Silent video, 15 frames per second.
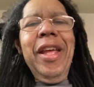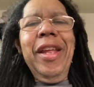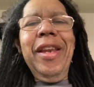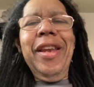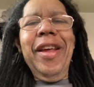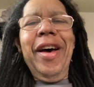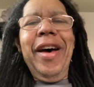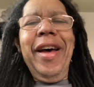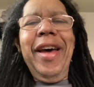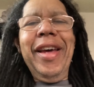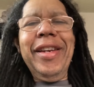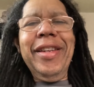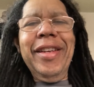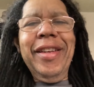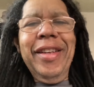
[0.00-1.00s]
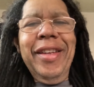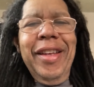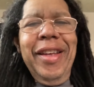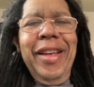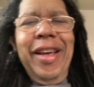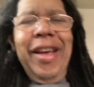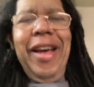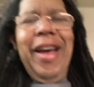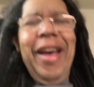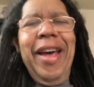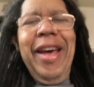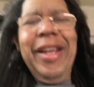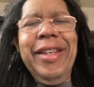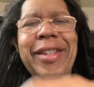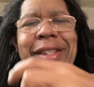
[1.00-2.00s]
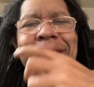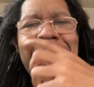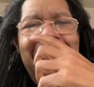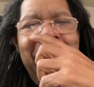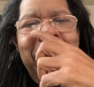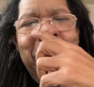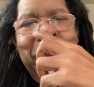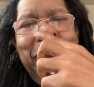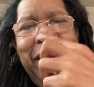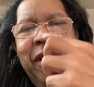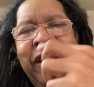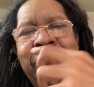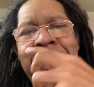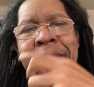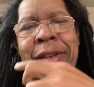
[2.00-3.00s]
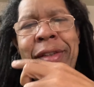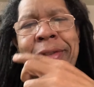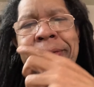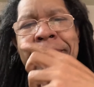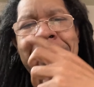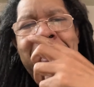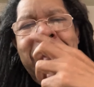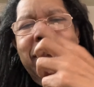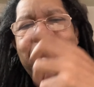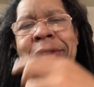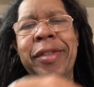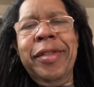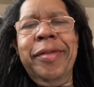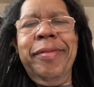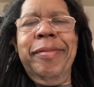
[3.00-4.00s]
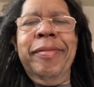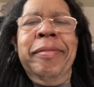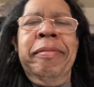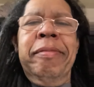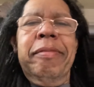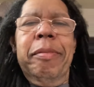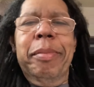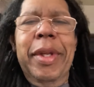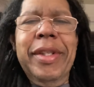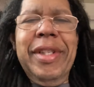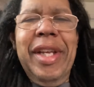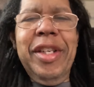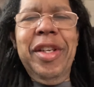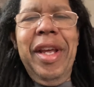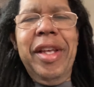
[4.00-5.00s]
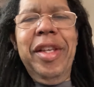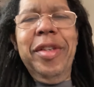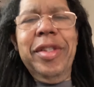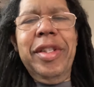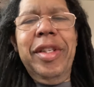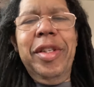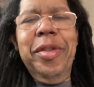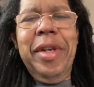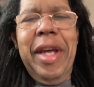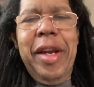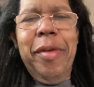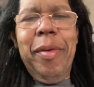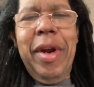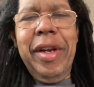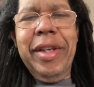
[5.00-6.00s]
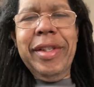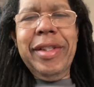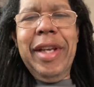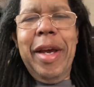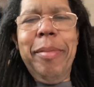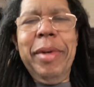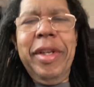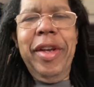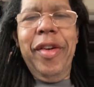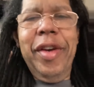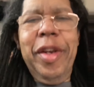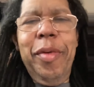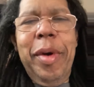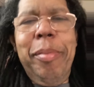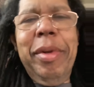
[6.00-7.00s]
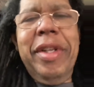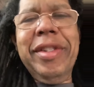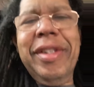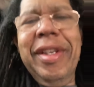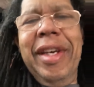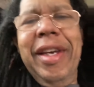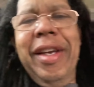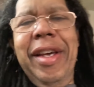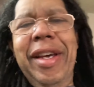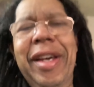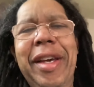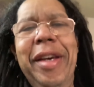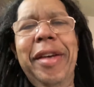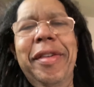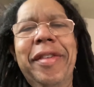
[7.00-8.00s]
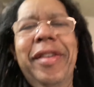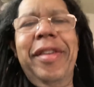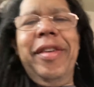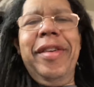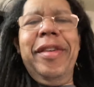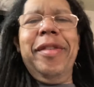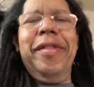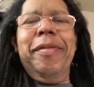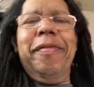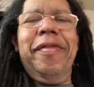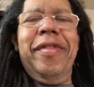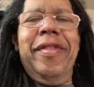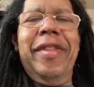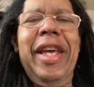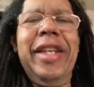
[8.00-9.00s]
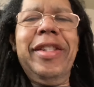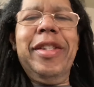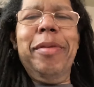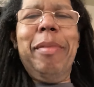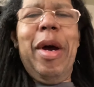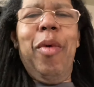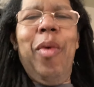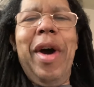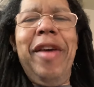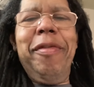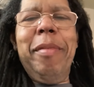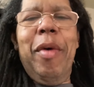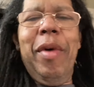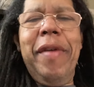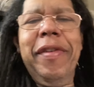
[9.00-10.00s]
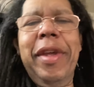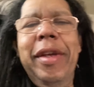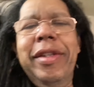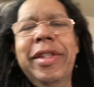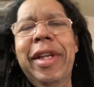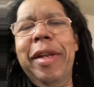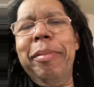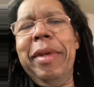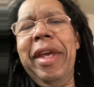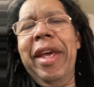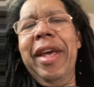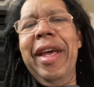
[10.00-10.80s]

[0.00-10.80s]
no, I had to, I had to shave the beard. I don't, was, plus I, I, usually do that around this time of the year anyway. Plus, um, thanks to my wife, my wife keep telling me